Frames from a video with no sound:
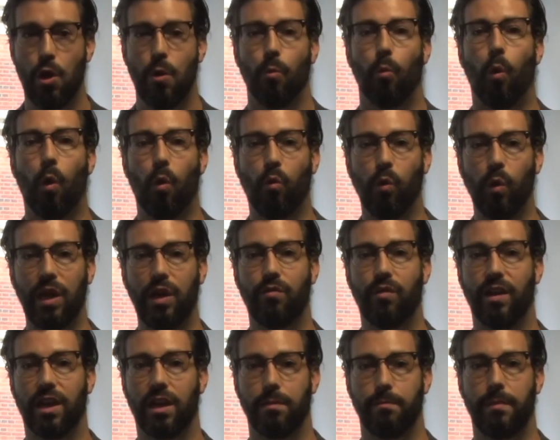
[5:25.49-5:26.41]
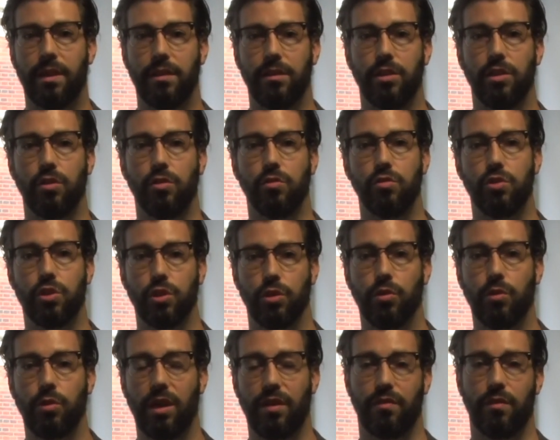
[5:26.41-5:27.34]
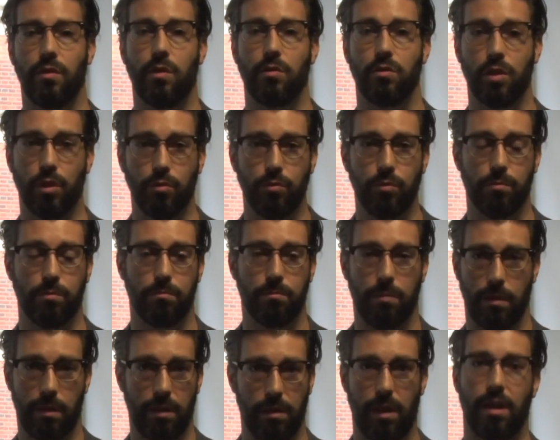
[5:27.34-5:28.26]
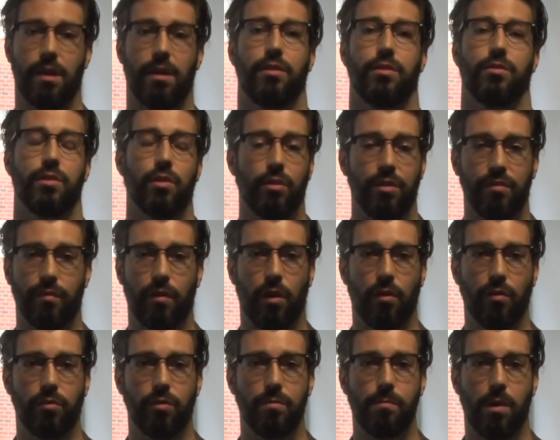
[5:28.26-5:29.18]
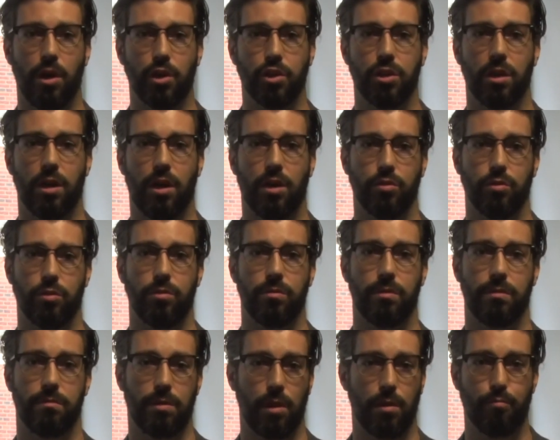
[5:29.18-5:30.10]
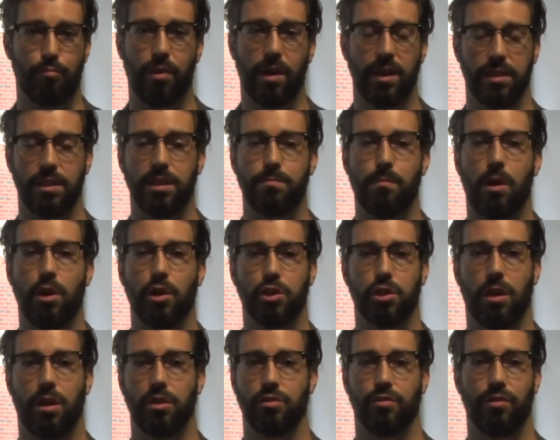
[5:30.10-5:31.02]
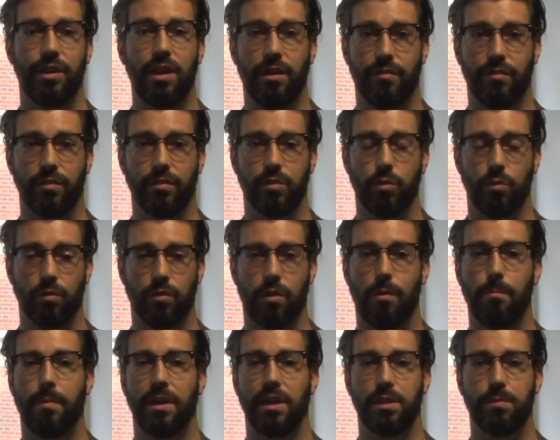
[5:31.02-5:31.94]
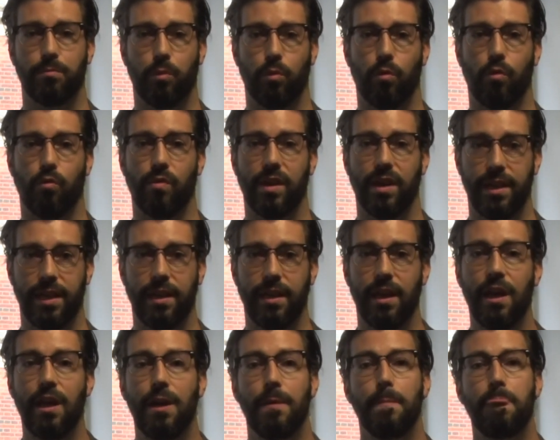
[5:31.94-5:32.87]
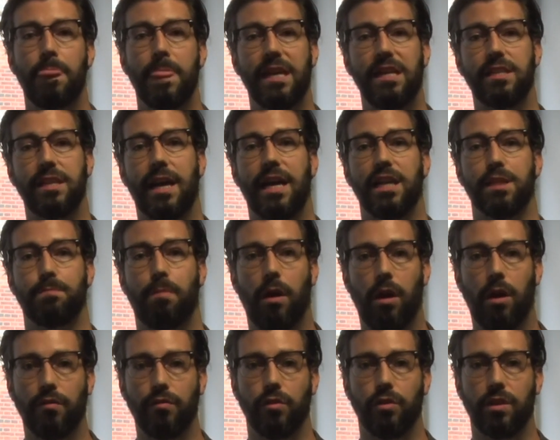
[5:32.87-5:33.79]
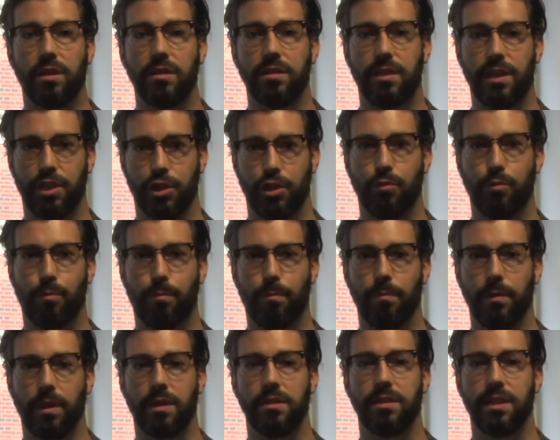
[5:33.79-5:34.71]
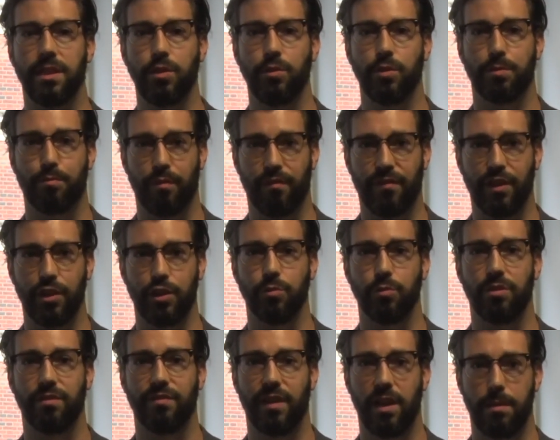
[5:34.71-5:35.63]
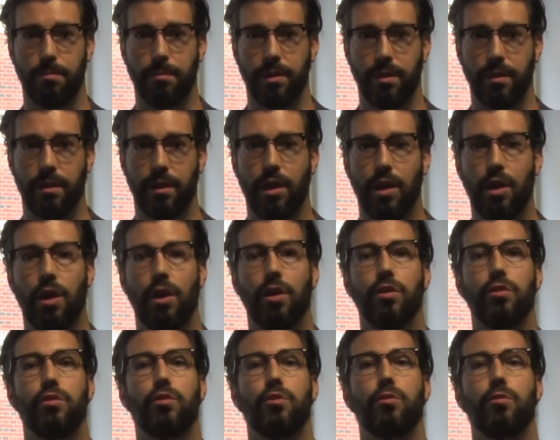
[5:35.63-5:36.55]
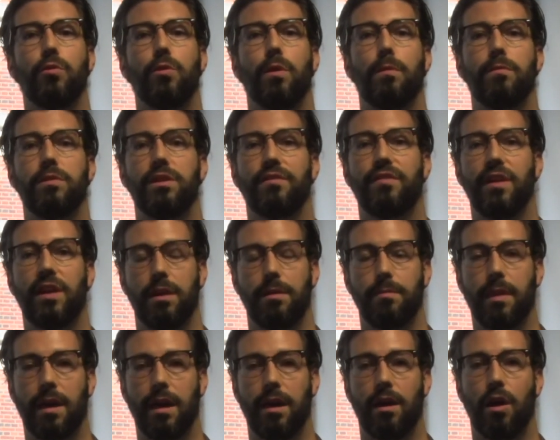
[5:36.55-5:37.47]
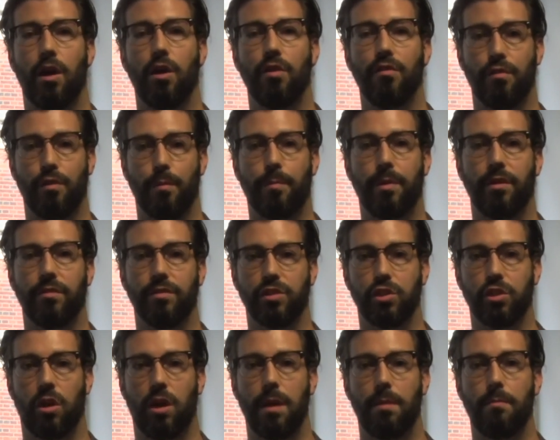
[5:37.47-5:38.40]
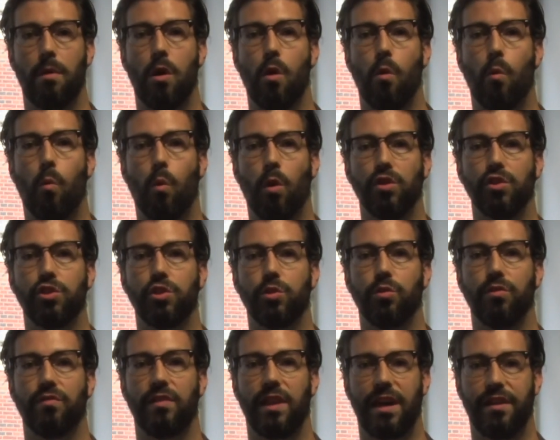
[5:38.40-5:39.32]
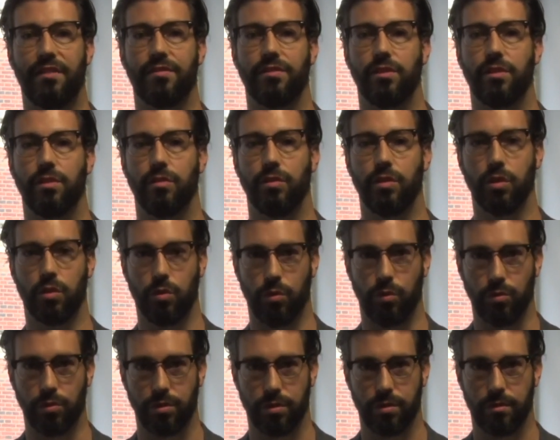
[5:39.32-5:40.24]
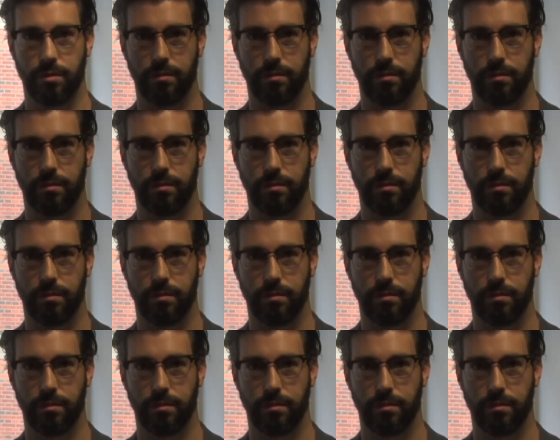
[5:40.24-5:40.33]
What we recommend that you do if you're not involved with martial arts, or you don't practice martial arts or any other sort of combat sport already, is that as part of your continuous professional development, you develop that over a period of time once you have left the course.